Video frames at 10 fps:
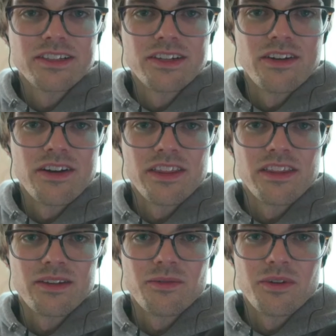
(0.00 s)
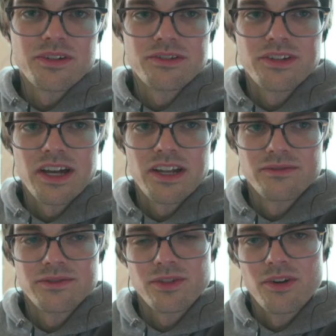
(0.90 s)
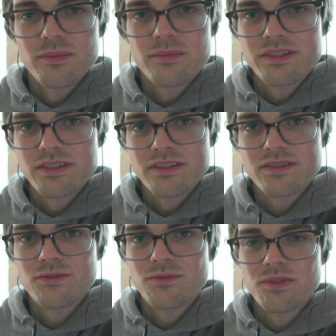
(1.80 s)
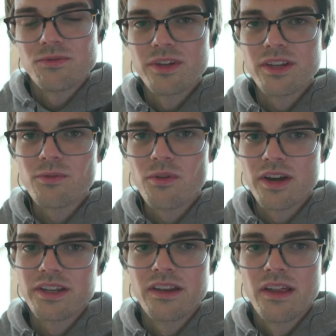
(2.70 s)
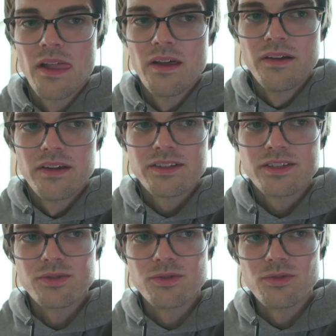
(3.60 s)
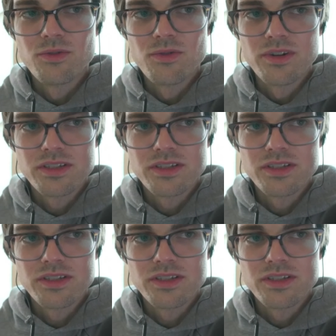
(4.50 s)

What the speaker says: I think once you kind of start a business, you really want to